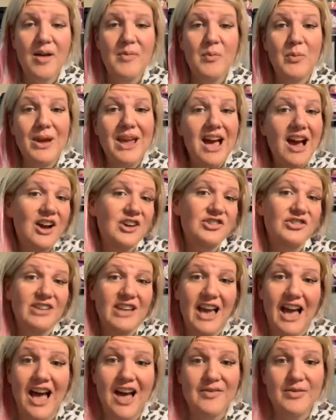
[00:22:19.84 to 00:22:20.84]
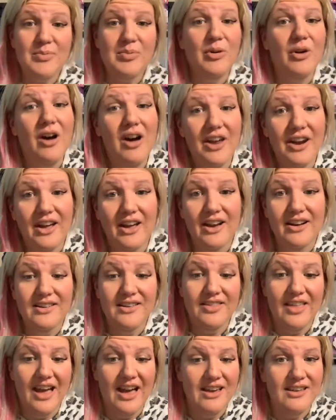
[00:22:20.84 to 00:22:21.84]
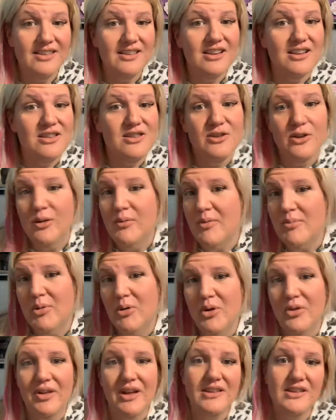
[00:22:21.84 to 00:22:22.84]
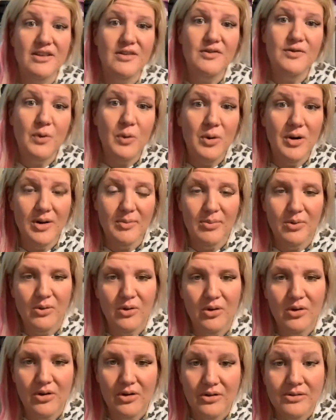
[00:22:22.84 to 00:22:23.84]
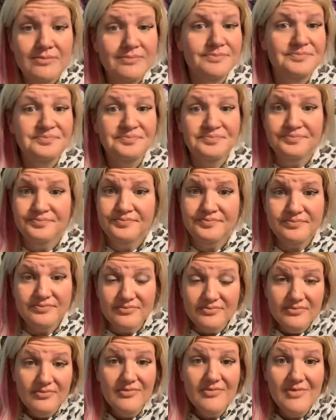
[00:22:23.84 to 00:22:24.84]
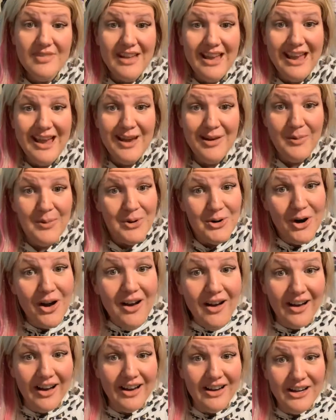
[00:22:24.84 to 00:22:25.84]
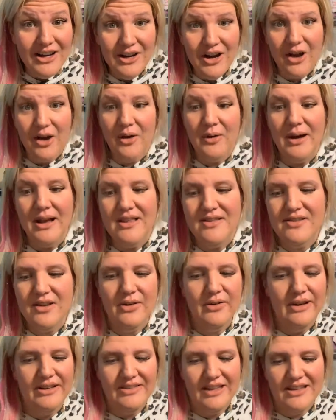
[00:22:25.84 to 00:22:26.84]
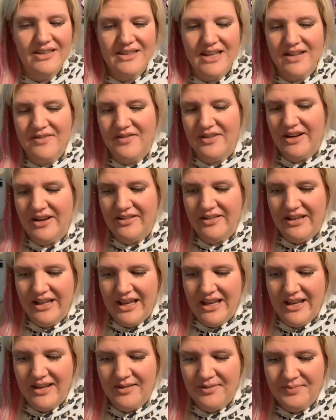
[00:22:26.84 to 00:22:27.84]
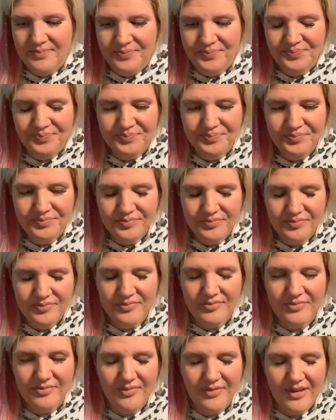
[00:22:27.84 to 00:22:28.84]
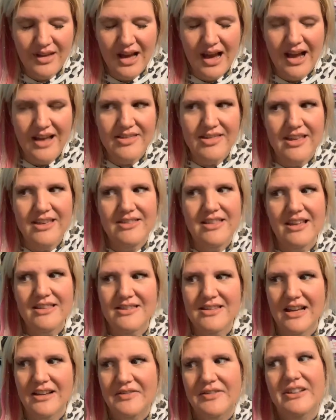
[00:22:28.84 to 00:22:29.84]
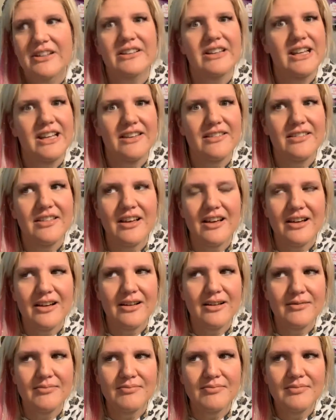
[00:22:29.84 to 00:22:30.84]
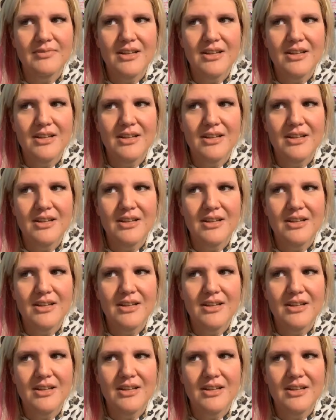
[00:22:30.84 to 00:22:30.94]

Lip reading: We actually have a product that is consumable, that's affordable, and we're not, and so that's definitely, I think that's definitely a